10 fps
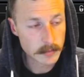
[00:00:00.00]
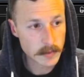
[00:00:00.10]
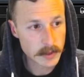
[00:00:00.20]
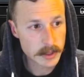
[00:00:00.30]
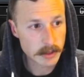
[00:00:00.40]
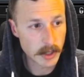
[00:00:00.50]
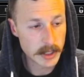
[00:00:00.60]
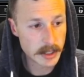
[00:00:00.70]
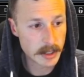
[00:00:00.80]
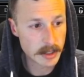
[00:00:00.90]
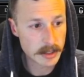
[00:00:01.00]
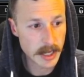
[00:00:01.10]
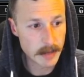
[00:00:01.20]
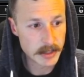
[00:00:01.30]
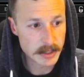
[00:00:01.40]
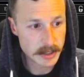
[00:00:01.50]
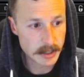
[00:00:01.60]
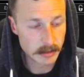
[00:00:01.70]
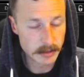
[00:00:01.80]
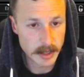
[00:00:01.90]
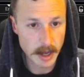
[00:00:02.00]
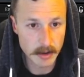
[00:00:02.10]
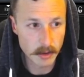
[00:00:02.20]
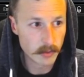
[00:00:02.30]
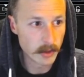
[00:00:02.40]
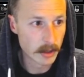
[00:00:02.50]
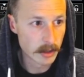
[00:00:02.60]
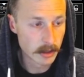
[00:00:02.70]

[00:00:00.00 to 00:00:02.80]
It's crazy that this game is still not over.